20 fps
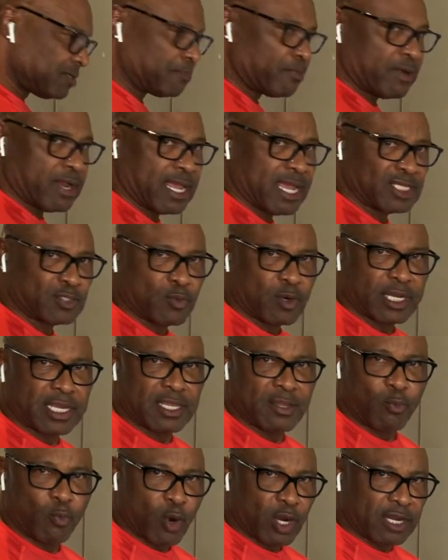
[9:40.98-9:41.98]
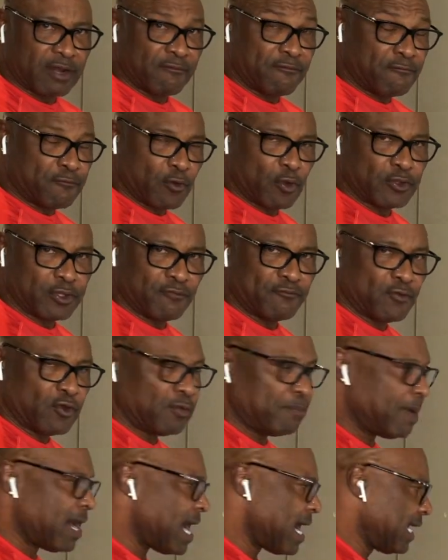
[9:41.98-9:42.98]
bands, working the
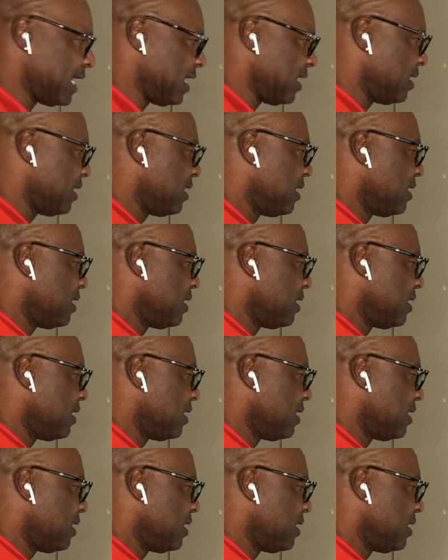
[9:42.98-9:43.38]
full body.